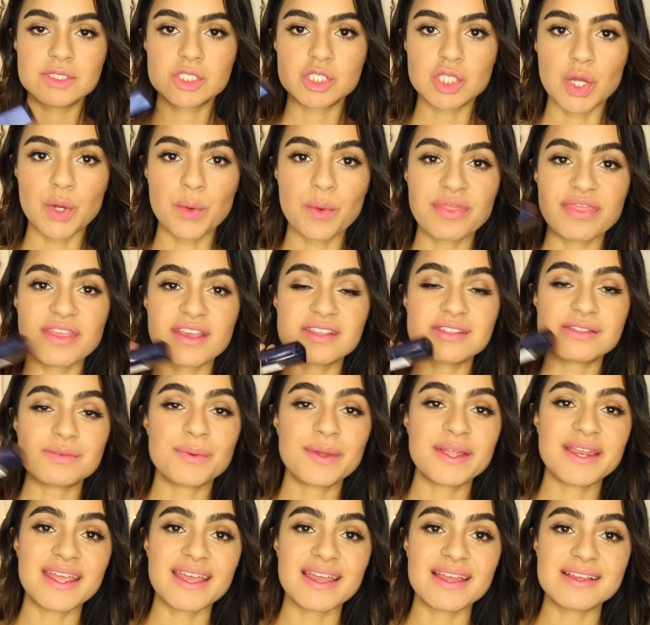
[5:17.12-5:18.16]
So this
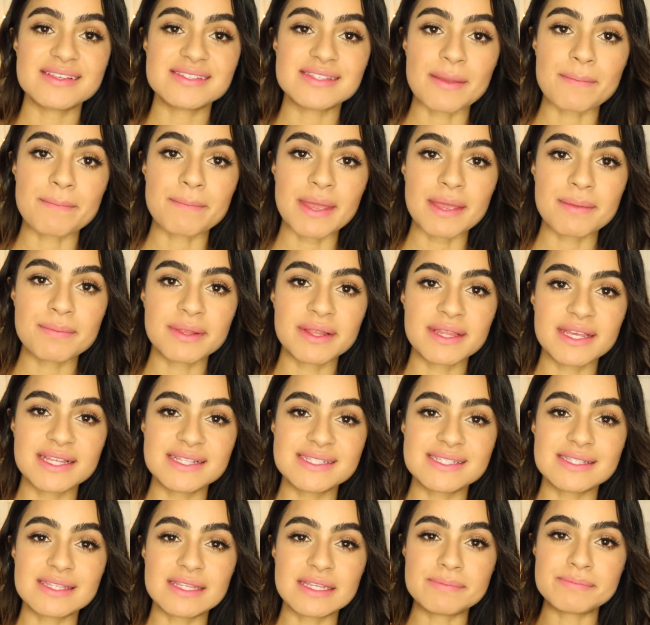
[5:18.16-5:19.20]
one is
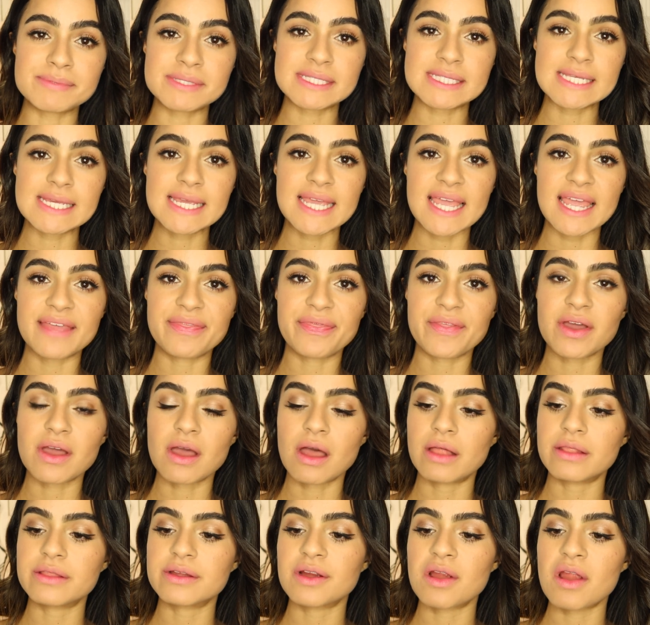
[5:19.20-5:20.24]
Maybelline's lipstick in the
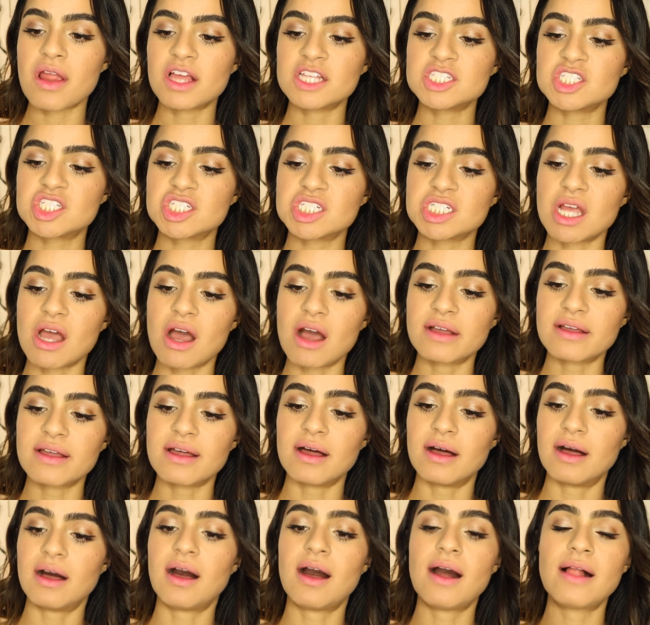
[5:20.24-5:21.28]
color
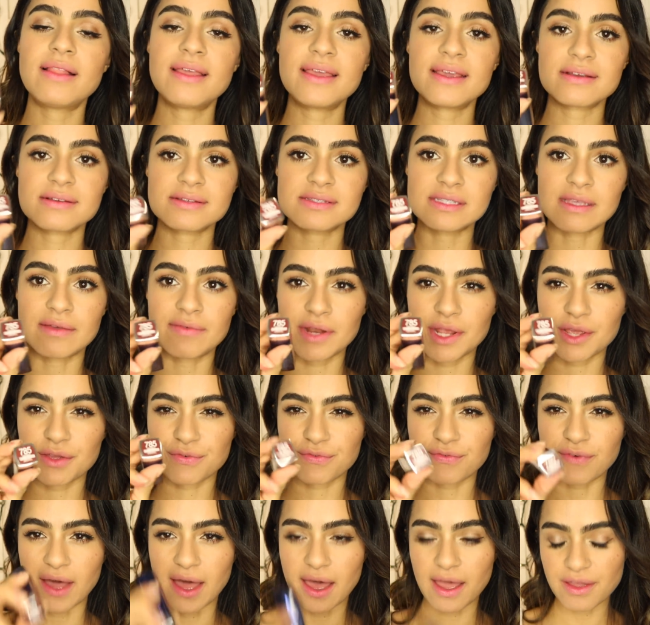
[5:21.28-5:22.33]
Chocoholic
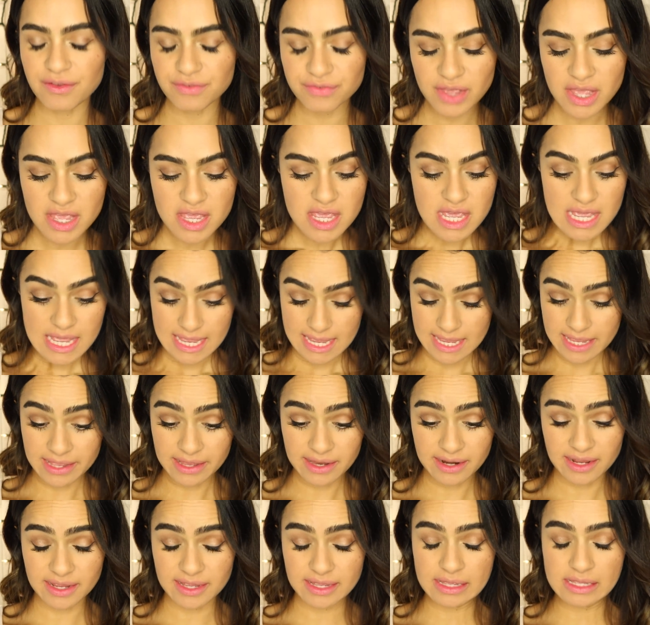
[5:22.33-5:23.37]
785.
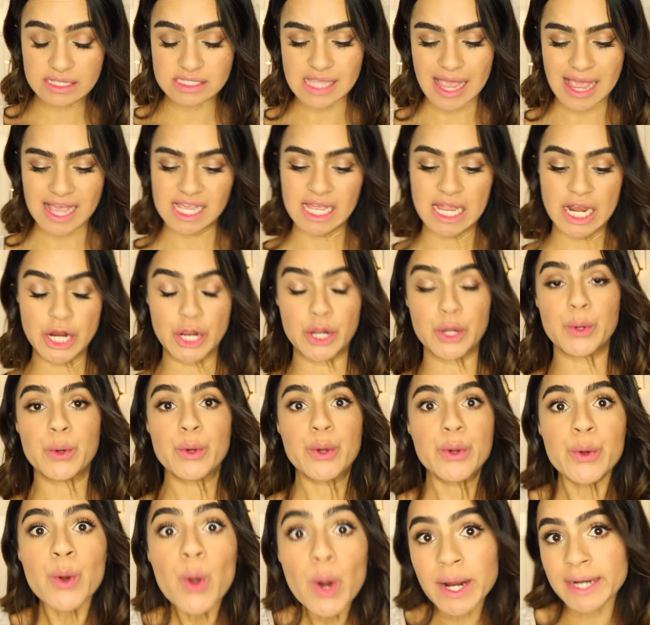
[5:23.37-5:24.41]
It is a
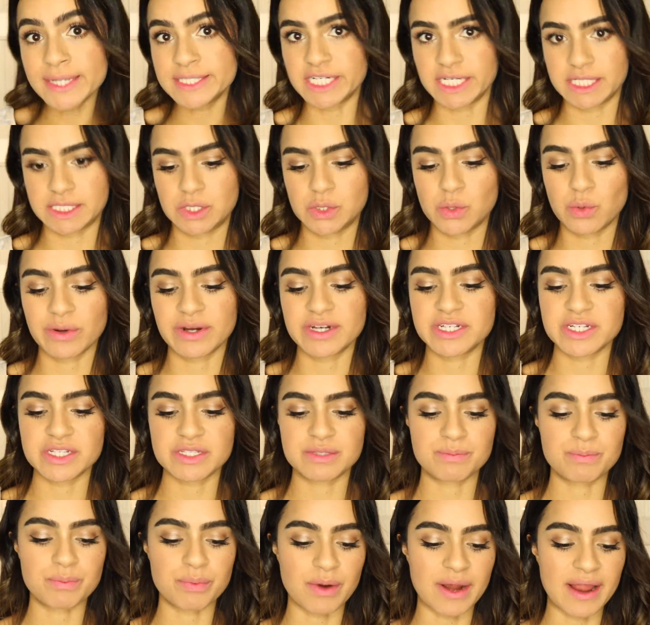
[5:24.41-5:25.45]
gorgeous, gorgeous
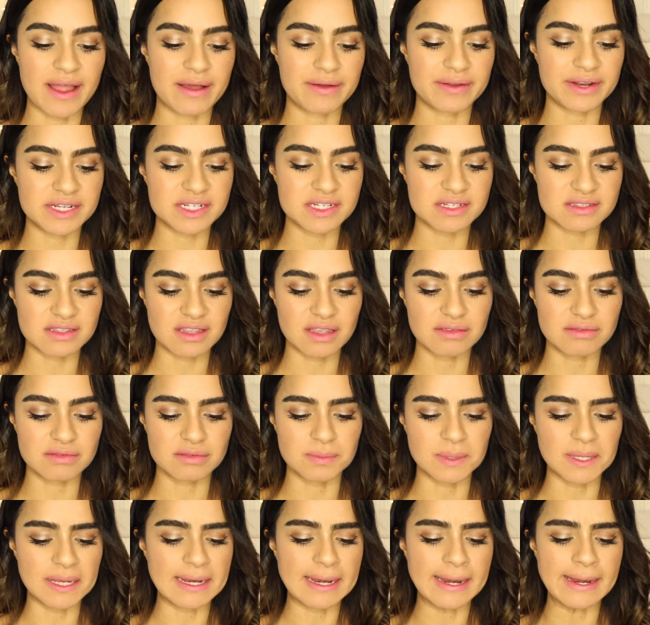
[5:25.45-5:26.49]
brown. It just gives
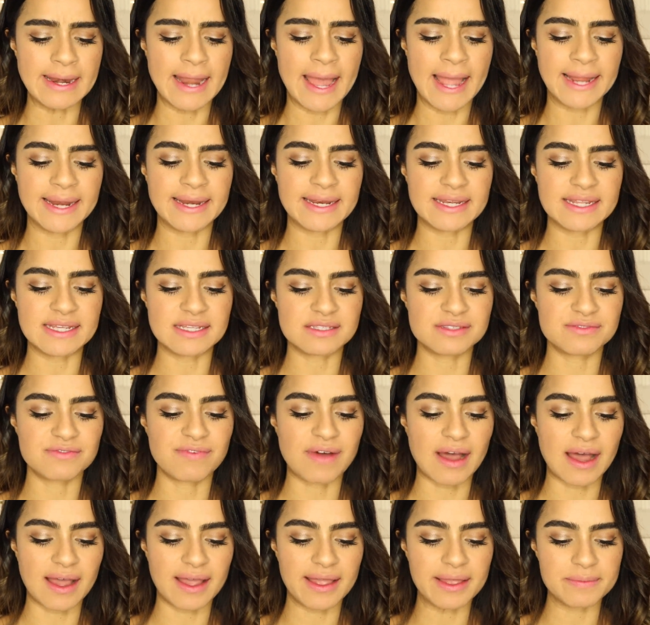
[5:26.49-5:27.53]
me 90s
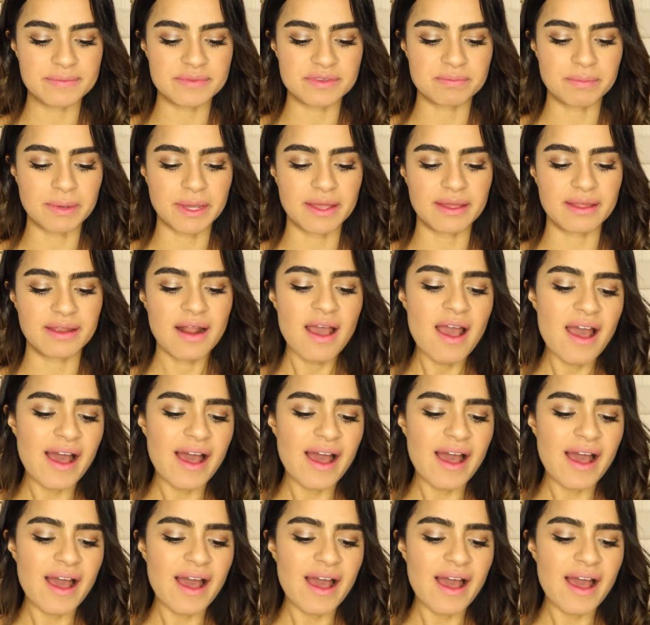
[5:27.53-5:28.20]
vibes, but